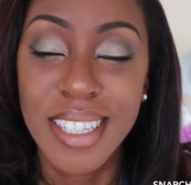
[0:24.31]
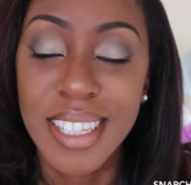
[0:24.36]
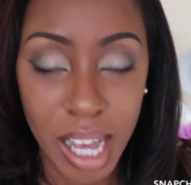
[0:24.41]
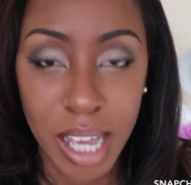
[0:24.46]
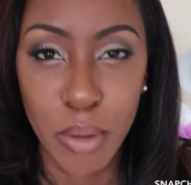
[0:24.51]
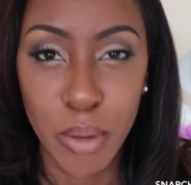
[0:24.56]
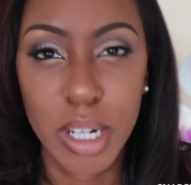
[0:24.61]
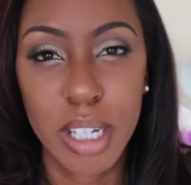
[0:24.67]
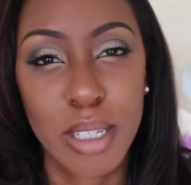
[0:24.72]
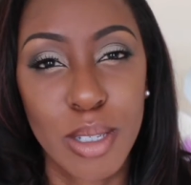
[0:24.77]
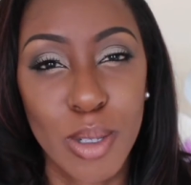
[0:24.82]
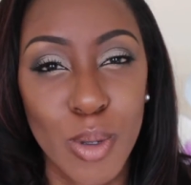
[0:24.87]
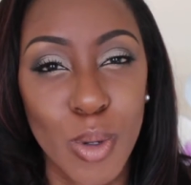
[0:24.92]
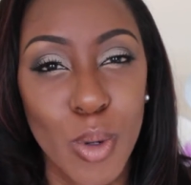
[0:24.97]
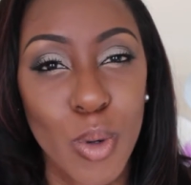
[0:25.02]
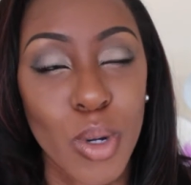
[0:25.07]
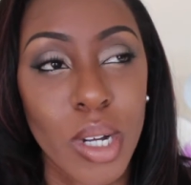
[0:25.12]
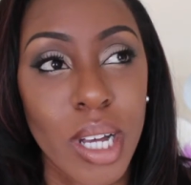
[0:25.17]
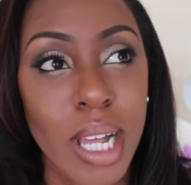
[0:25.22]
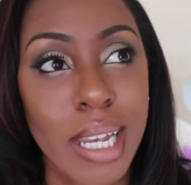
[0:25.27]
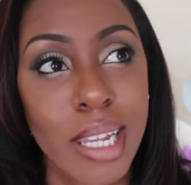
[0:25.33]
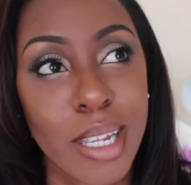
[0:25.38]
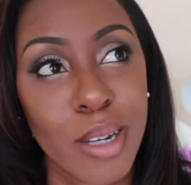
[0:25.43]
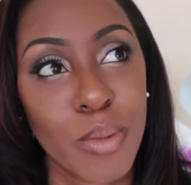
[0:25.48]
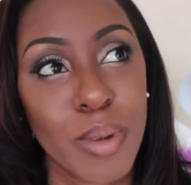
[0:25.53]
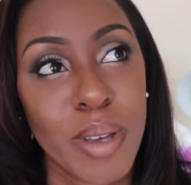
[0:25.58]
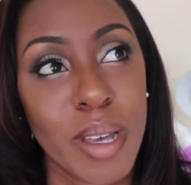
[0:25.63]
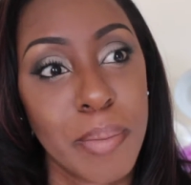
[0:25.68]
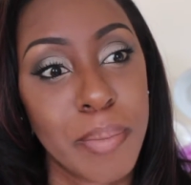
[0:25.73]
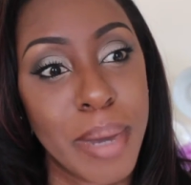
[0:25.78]
I wanted to talk a little
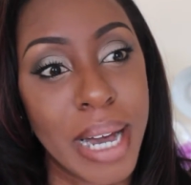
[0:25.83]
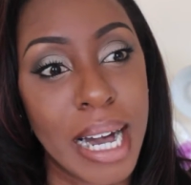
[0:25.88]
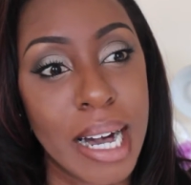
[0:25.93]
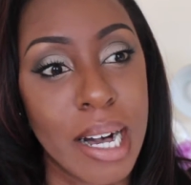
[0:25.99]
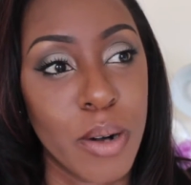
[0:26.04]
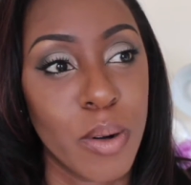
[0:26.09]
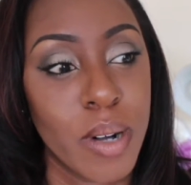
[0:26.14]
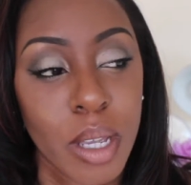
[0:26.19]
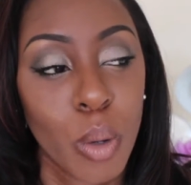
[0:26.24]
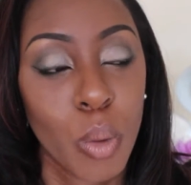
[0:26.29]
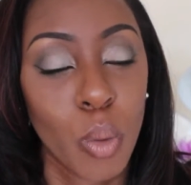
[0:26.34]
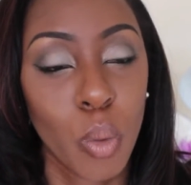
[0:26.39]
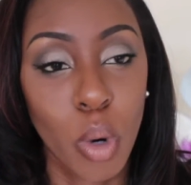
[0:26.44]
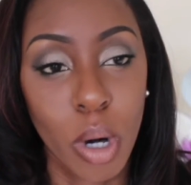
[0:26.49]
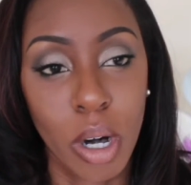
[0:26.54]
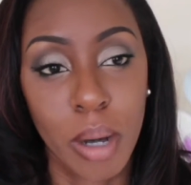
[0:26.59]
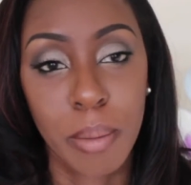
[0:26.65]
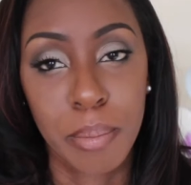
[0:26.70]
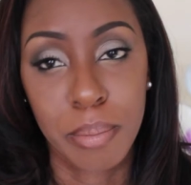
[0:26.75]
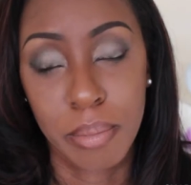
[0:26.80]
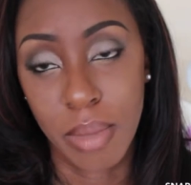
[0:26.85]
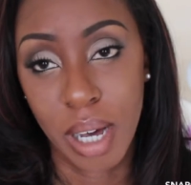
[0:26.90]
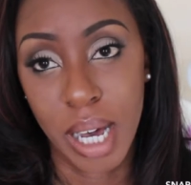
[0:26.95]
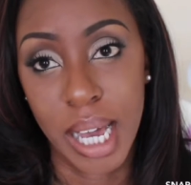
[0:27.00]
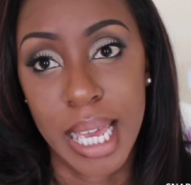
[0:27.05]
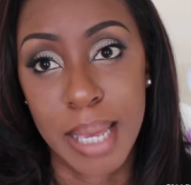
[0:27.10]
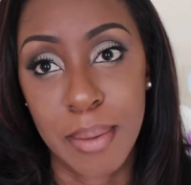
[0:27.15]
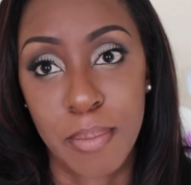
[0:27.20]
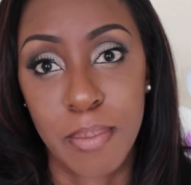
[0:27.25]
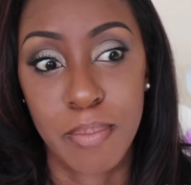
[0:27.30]
bit about what
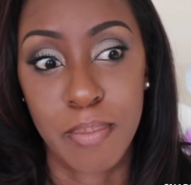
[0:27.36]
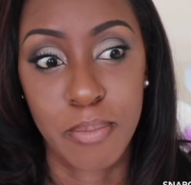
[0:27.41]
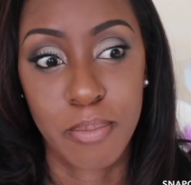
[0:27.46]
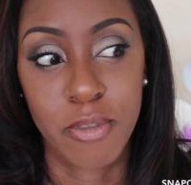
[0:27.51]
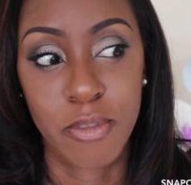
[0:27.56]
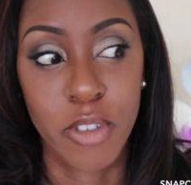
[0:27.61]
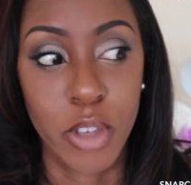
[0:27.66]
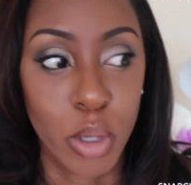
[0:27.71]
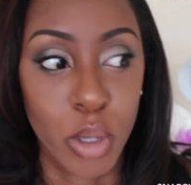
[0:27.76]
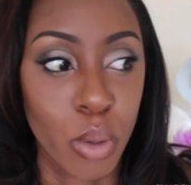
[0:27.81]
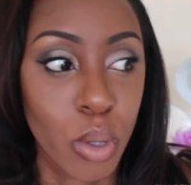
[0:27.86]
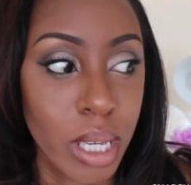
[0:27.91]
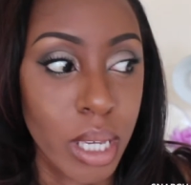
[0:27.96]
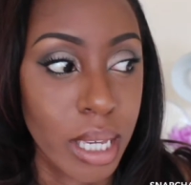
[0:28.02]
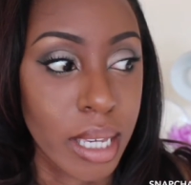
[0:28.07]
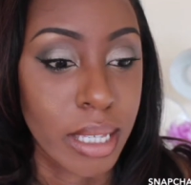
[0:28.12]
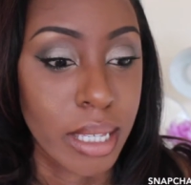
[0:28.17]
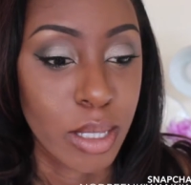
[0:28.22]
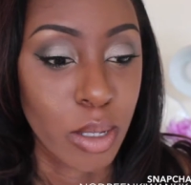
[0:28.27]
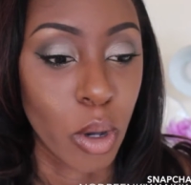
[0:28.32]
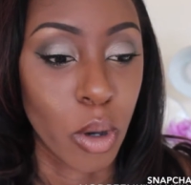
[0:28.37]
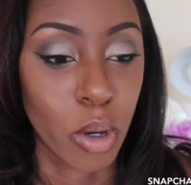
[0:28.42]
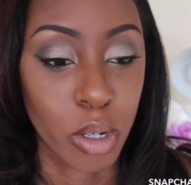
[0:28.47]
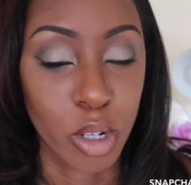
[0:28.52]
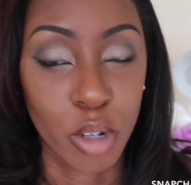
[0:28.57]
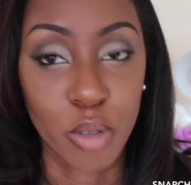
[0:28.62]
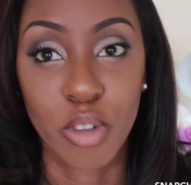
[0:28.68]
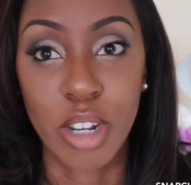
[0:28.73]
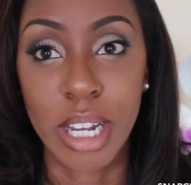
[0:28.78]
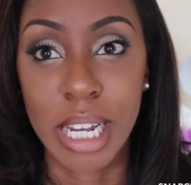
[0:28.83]
my view is
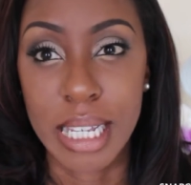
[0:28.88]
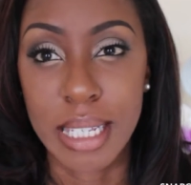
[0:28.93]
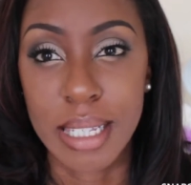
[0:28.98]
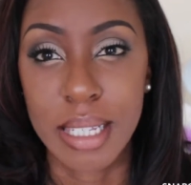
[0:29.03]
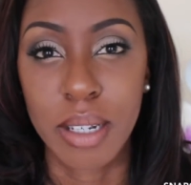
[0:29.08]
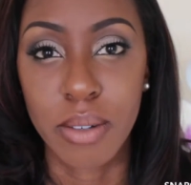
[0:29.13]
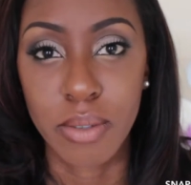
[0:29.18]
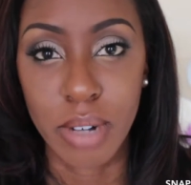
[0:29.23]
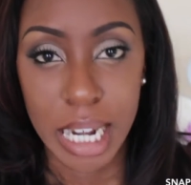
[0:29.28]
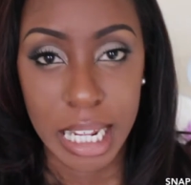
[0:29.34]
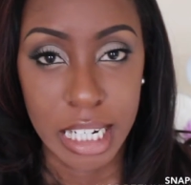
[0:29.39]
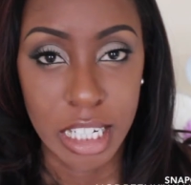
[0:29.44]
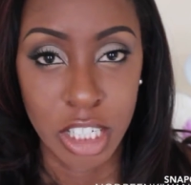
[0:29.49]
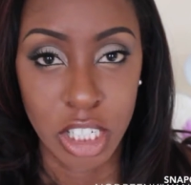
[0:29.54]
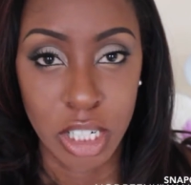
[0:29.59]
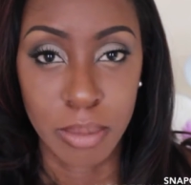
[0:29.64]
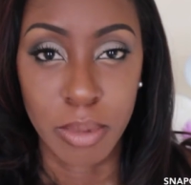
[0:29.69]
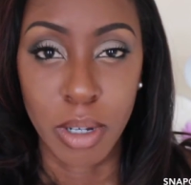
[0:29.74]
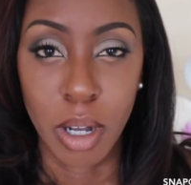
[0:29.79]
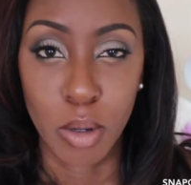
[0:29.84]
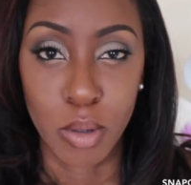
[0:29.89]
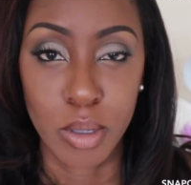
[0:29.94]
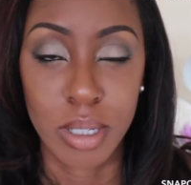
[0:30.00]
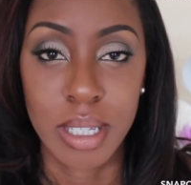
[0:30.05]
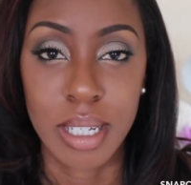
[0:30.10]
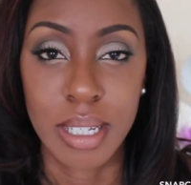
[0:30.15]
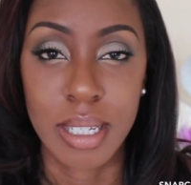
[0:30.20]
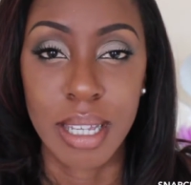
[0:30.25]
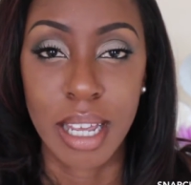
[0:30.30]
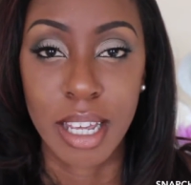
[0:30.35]
on realistic relationship goals
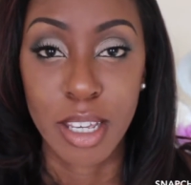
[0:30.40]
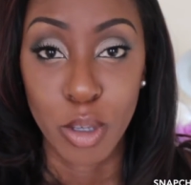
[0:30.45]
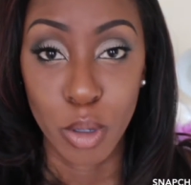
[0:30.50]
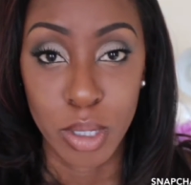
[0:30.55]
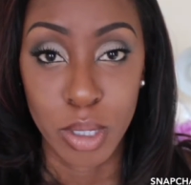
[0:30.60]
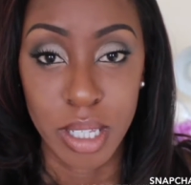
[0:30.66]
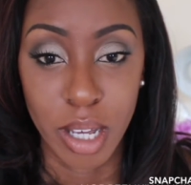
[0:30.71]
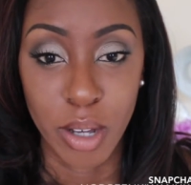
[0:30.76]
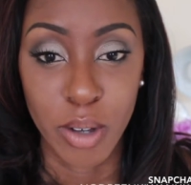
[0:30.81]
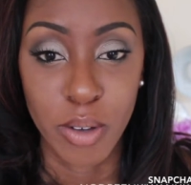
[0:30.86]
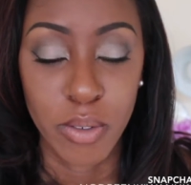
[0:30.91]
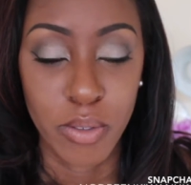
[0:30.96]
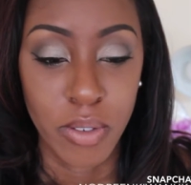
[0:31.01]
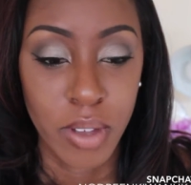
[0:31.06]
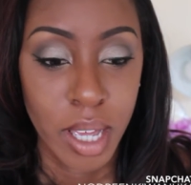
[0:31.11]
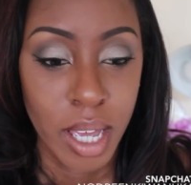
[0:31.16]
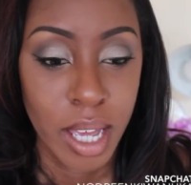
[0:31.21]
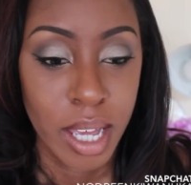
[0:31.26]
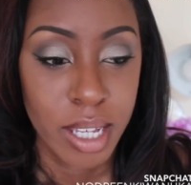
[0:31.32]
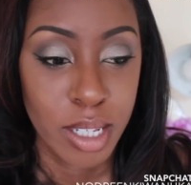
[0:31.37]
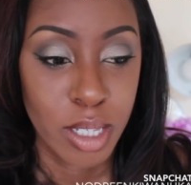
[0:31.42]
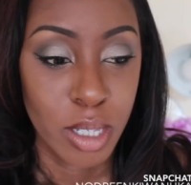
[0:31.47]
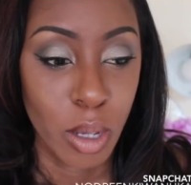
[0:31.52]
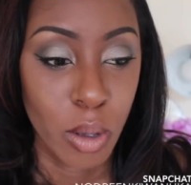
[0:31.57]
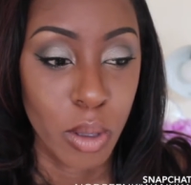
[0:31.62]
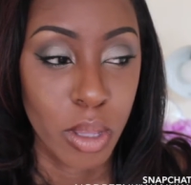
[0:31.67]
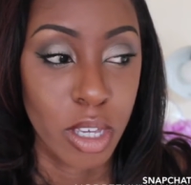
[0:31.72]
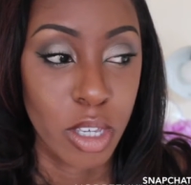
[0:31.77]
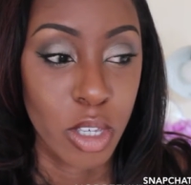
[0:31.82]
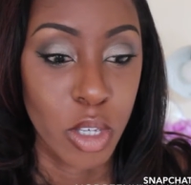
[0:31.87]
to set yourself
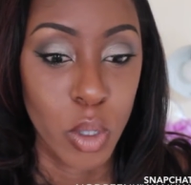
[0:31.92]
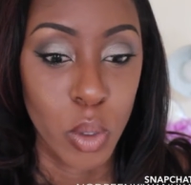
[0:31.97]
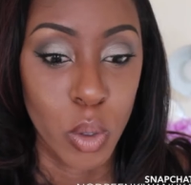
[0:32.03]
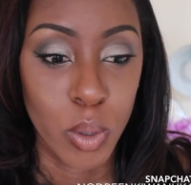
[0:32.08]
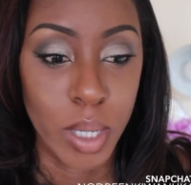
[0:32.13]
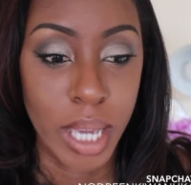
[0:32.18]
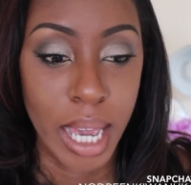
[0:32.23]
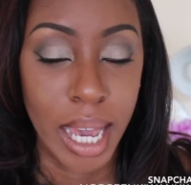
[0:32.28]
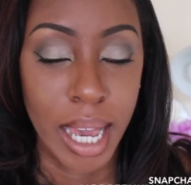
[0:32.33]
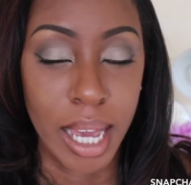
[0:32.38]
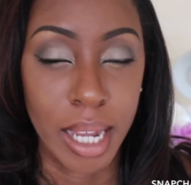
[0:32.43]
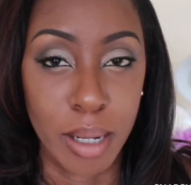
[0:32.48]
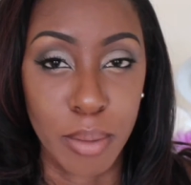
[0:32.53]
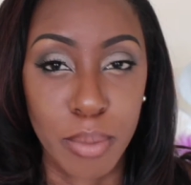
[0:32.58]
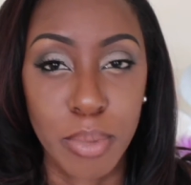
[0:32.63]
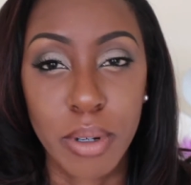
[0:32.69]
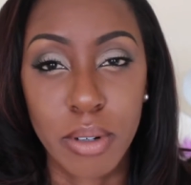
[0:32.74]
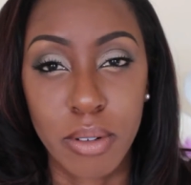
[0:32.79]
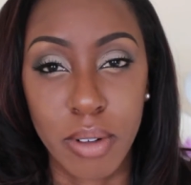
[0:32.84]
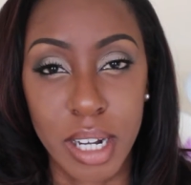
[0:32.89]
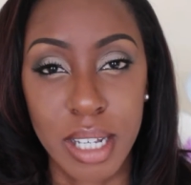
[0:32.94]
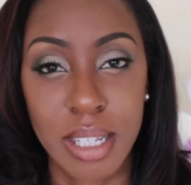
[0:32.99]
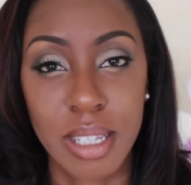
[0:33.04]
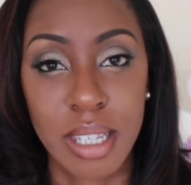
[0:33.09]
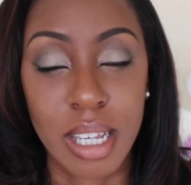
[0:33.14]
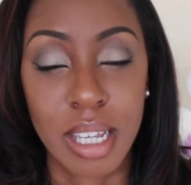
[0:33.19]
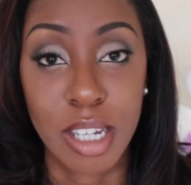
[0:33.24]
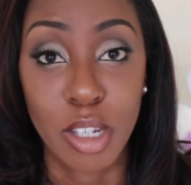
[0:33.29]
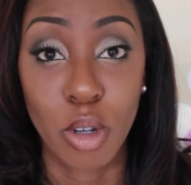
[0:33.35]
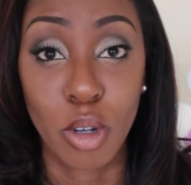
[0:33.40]
so that you can progress
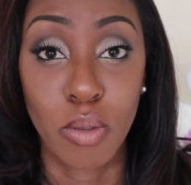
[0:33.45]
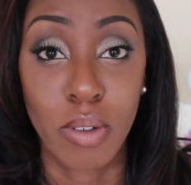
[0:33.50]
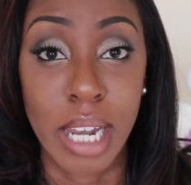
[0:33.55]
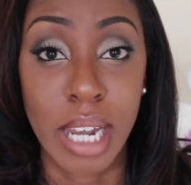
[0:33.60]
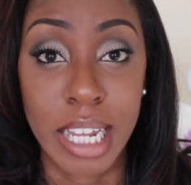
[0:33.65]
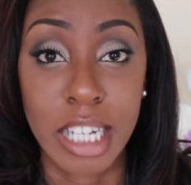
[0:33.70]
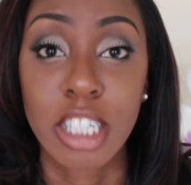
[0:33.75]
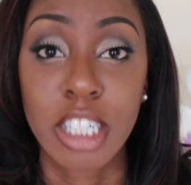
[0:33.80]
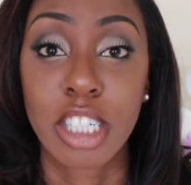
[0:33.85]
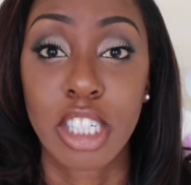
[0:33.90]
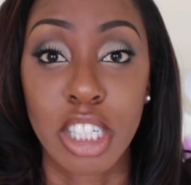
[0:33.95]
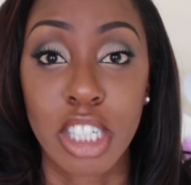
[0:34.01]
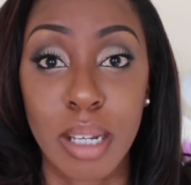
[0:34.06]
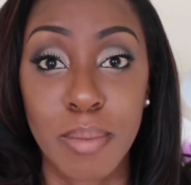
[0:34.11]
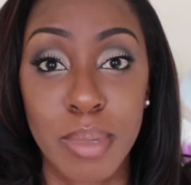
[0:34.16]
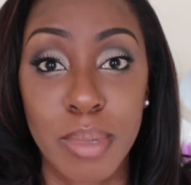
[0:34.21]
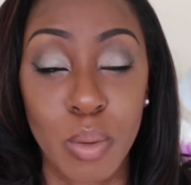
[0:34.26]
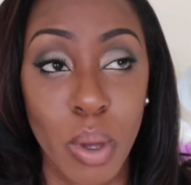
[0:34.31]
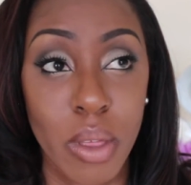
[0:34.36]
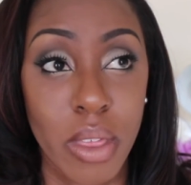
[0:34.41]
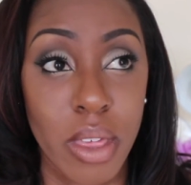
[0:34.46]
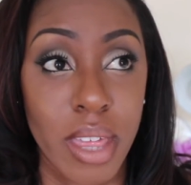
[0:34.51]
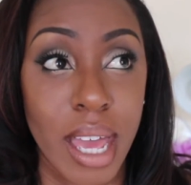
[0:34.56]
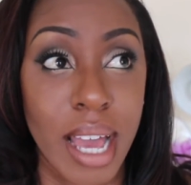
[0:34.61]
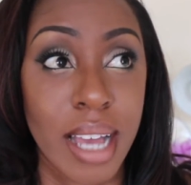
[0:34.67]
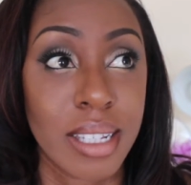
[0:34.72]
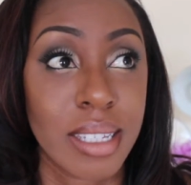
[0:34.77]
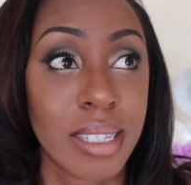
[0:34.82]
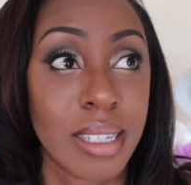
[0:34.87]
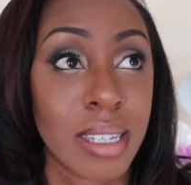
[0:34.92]
in your relationships, whether
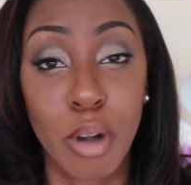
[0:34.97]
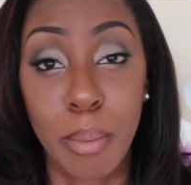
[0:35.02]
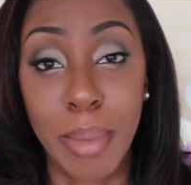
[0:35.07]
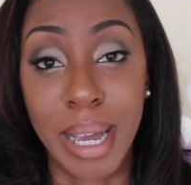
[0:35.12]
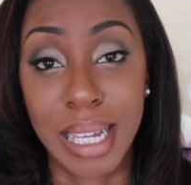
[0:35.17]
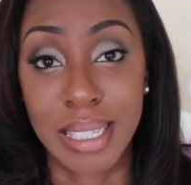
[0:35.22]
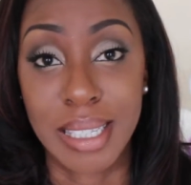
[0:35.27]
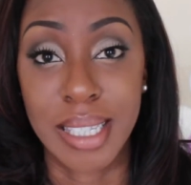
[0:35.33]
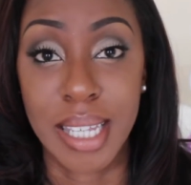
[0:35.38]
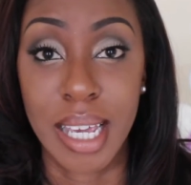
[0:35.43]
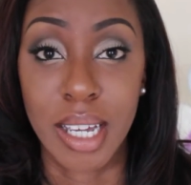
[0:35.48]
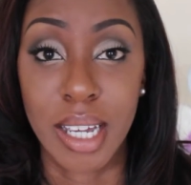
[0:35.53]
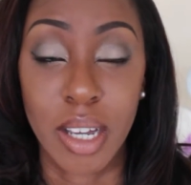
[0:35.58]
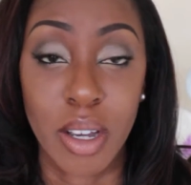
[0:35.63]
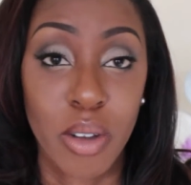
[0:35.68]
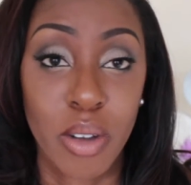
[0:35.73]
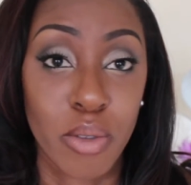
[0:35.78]
that's romantic,